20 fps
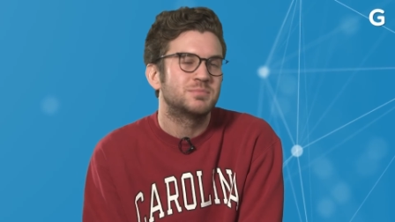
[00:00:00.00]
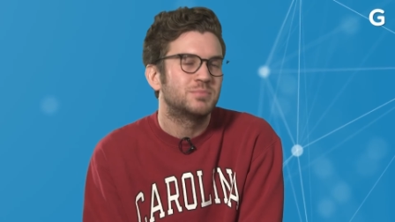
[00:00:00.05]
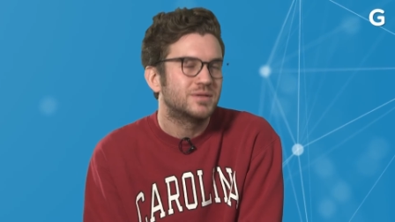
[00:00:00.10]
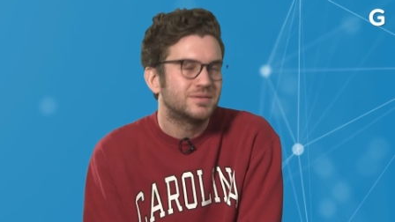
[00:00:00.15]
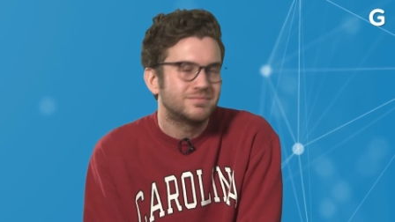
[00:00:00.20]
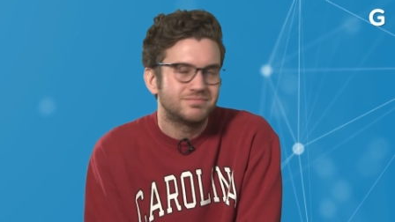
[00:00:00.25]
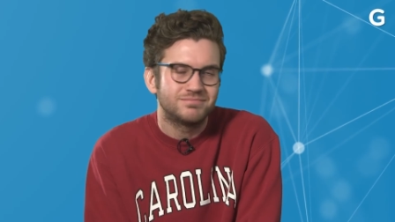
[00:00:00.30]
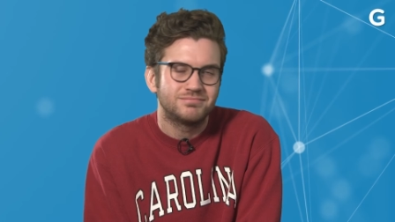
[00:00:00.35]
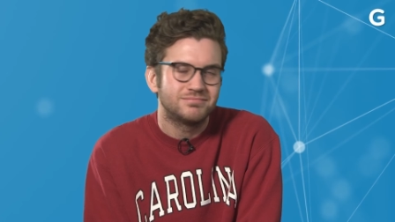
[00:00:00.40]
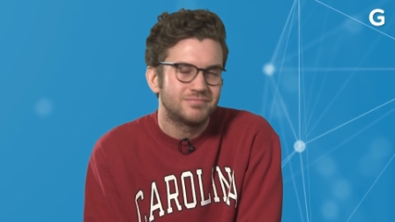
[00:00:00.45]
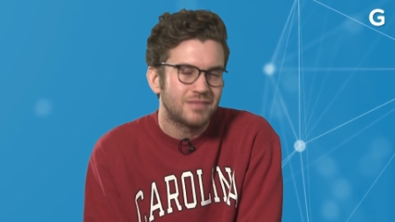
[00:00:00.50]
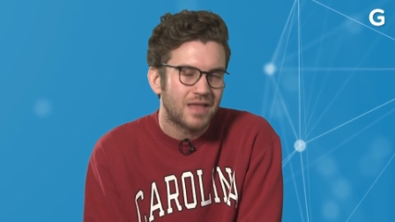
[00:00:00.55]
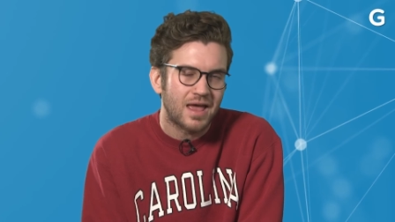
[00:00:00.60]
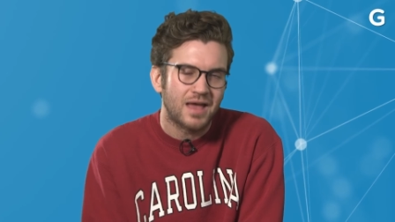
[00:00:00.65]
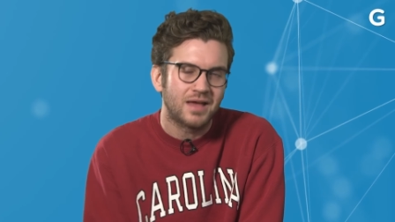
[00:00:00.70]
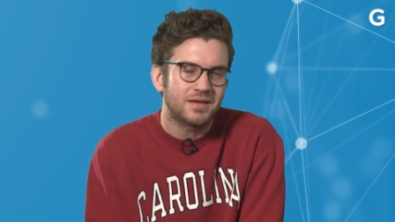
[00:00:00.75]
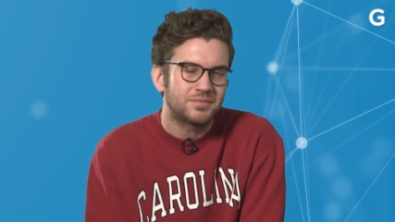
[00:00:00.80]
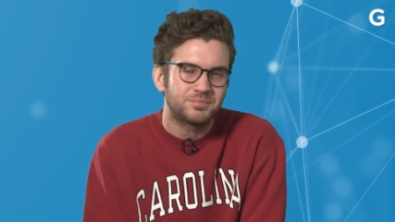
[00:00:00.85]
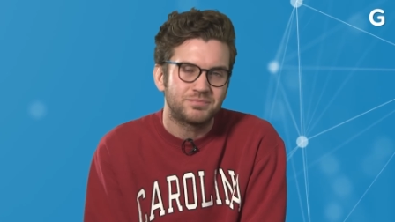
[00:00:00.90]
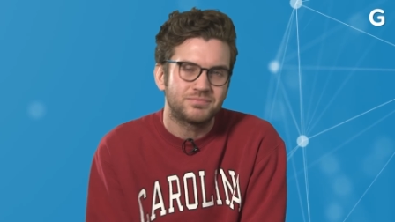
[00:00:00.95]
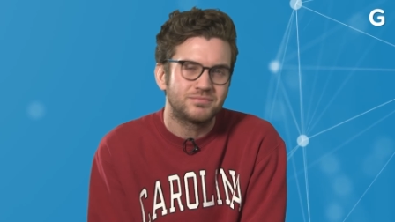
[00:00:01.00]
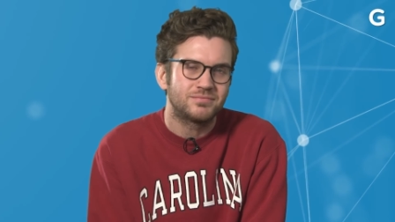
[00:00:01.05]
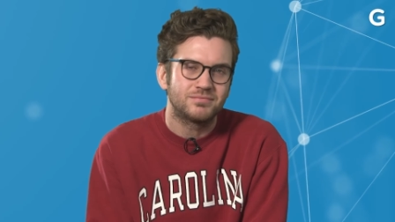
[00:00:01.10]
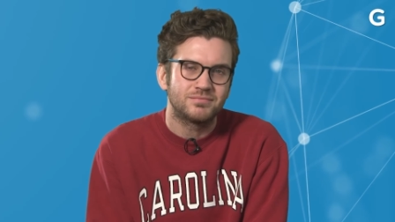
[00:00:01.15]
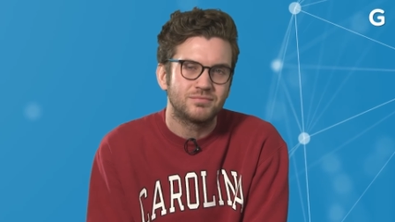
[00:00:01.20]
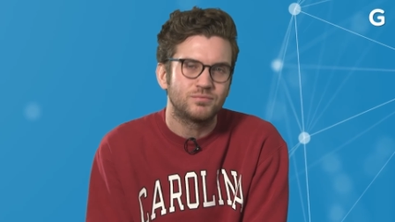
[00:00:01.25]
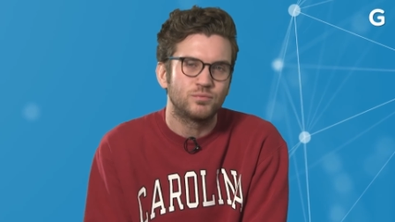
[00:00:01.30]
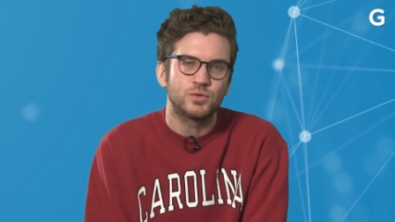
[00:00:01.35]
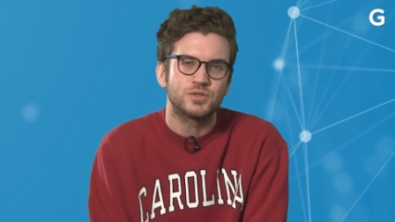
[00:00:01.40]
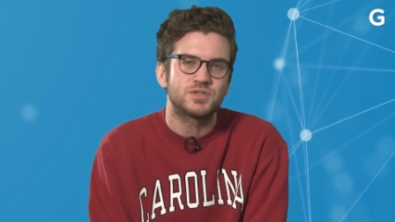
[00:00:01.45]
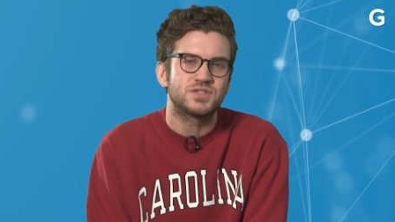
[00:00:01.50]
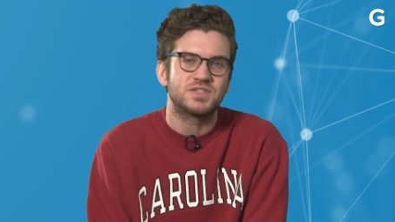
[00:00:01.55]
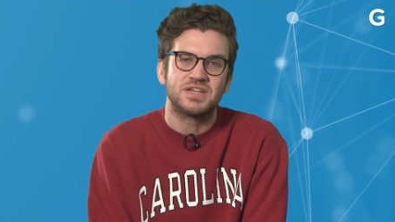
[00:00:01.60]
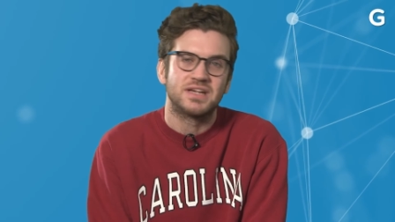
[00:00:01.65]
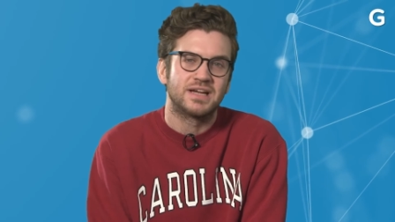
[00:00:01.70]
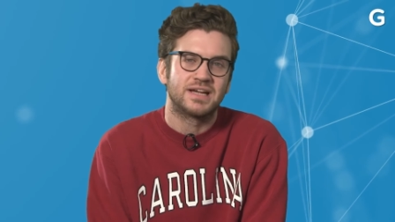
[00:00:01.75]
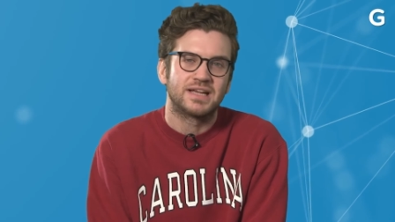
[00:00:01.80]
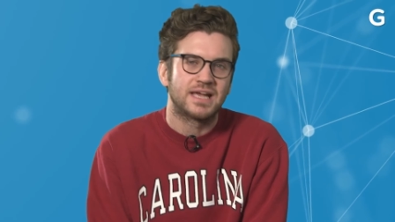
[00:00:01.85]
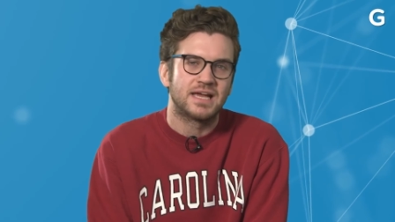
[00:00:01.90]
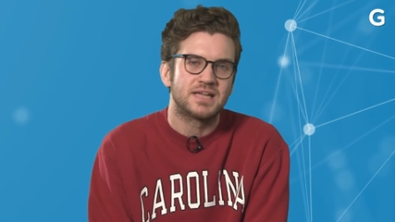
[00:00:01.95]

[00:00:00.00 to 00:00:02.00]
but nah, we'll see, I